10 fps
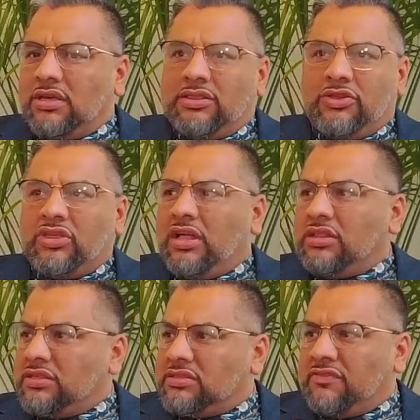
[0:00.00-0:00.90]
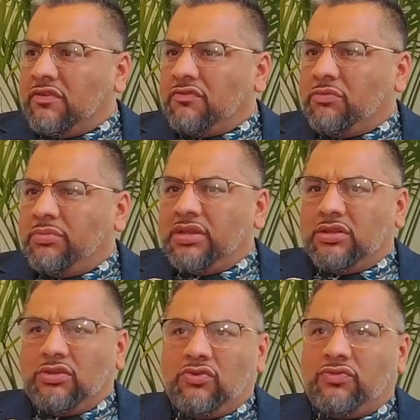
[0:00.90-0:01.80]
They're the healthiest they've ever been,
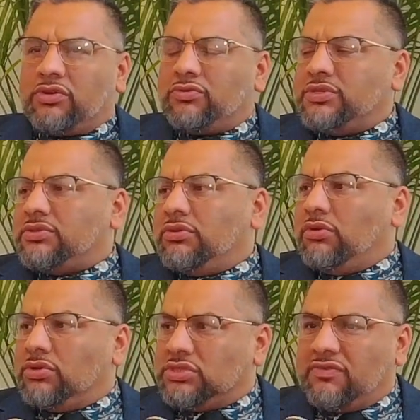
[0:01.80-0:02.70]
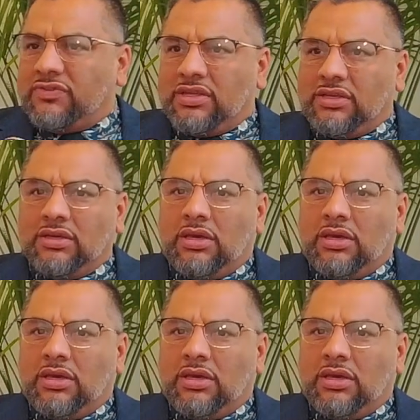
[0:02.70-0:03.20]
and you've increased their longevity.